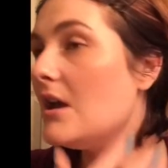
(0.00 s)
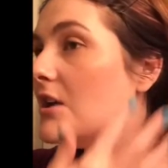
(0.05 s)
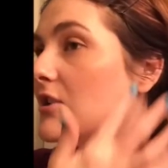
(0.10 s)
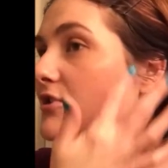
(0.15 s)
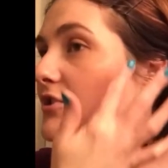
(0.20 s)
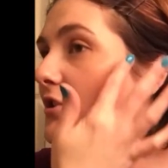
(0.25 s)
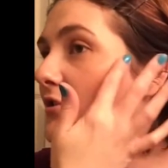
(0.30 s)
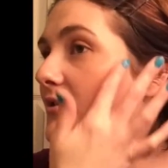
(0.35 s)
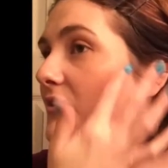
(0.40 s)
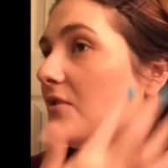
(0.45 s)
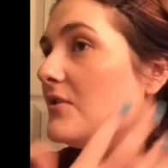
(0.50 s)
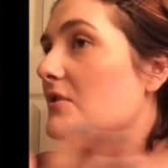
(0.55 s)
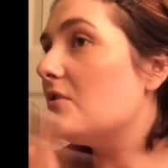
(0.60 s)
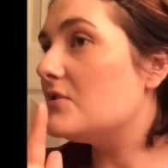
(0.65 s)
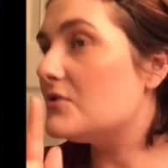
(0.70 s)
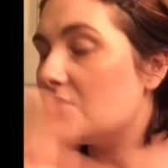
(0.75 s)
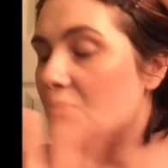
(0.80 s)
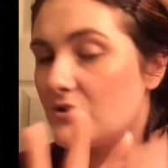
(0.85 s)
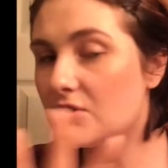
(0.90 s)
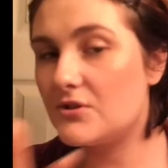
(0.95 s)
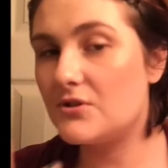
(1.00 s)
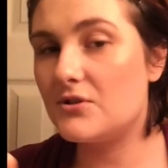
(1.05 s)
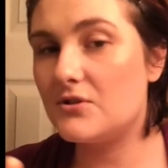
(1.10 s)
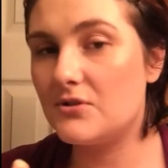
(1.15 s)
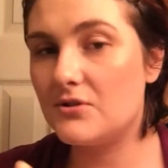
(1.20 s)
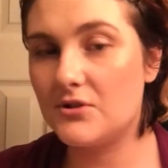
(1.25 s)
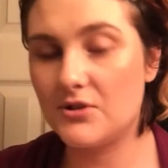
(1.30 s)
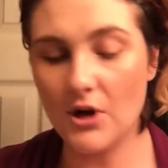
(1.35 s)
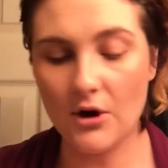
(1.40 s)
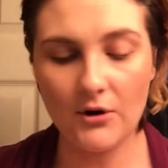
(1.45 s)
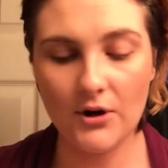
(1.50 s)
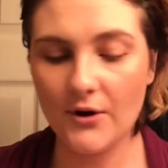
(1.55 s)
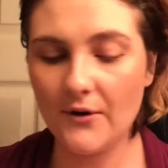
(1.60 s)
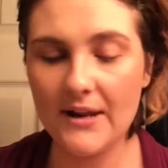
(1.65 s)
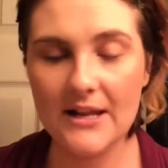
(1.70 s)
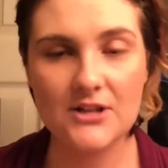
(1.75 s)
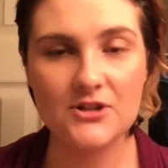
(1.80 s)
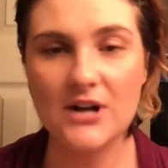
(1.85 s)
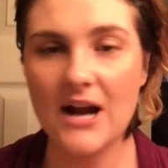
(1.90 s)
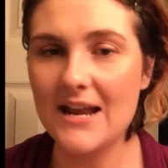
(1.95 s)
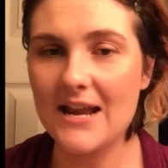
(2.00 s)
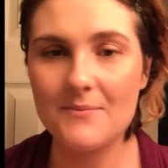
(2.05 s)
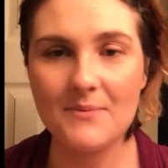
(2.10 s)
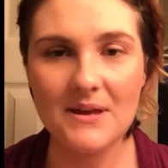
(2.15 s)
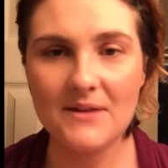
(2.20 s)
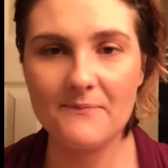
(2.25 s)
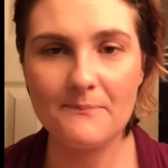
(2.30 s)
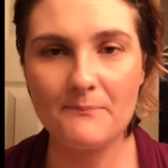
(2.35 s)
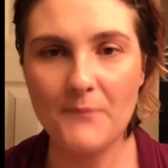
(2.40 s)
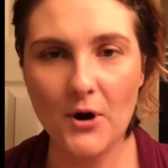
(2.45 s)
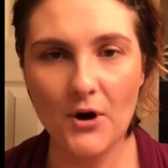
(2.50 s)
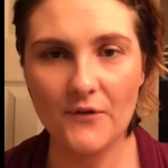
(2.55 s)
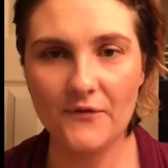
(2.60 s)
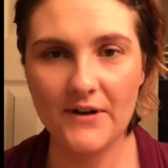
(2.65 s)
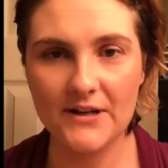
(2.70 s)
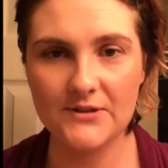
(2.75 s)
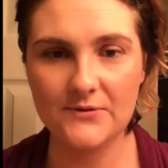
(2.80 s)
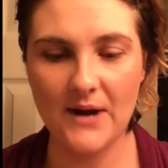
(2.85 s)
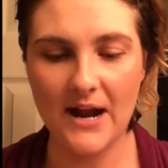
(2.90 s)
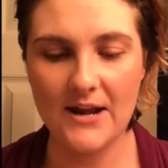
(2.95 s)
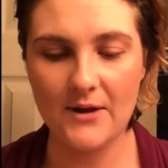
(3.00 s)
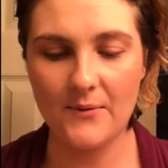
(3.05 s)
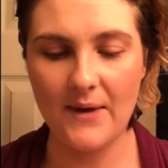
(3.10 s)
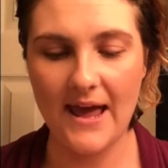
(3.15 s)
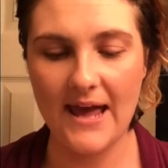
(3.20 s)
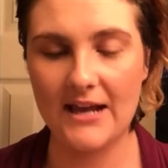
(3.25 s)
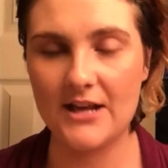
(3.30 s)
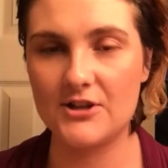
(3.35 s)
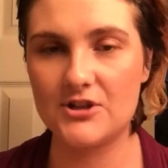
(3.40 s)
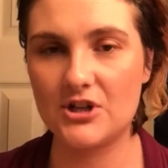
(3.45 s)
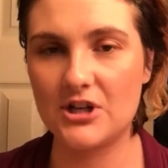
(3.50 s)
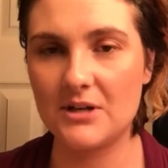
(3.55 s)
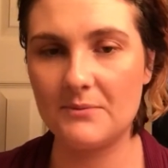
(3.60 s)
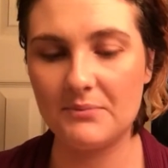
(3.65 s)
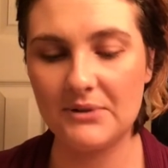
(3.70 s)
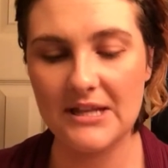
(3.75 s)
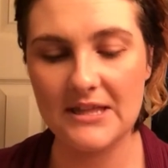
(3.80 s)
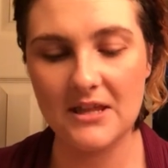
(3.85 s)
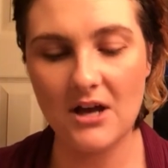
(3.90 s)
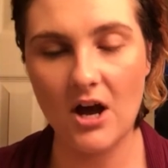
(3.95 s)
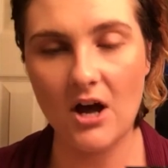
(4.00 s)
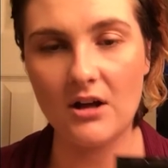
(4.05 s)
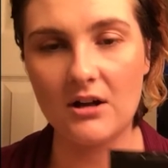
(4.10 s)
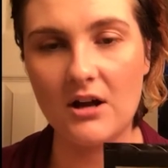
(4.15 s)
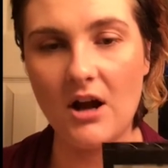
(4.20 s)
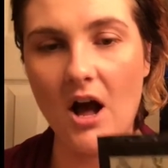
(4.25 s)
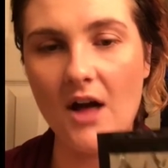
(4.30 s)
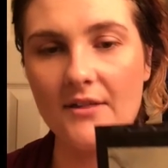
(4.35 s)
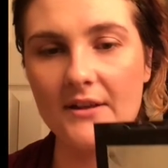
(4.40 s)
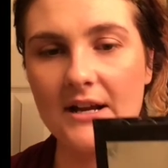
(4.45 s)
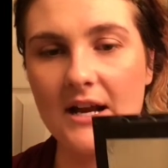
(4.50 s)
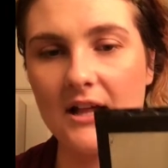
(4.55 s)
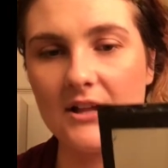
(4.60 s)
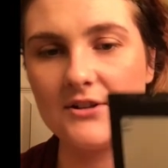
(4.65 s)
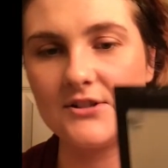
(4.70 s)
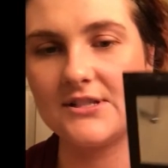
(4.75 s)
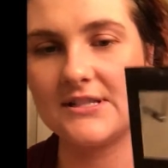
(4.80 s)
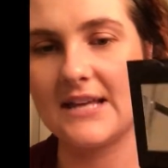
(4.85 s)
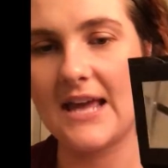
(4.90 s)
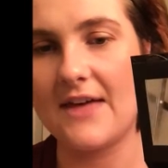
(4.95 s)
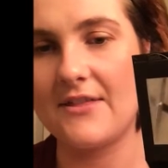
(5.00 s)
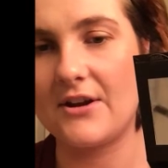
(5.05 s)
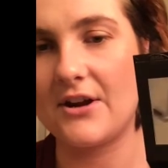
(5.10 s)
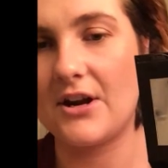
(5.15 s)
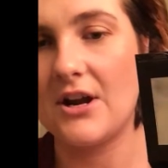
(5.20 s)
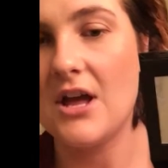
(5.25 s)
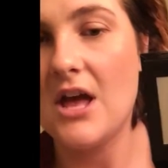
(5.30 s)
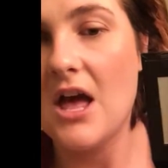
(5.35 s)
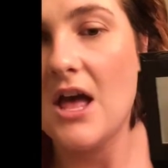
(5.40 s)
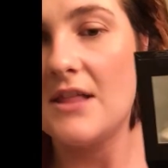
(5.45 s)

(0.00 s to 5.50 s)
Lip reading: So don't go in and to be perfect right away because you're gonna blend all the colors together.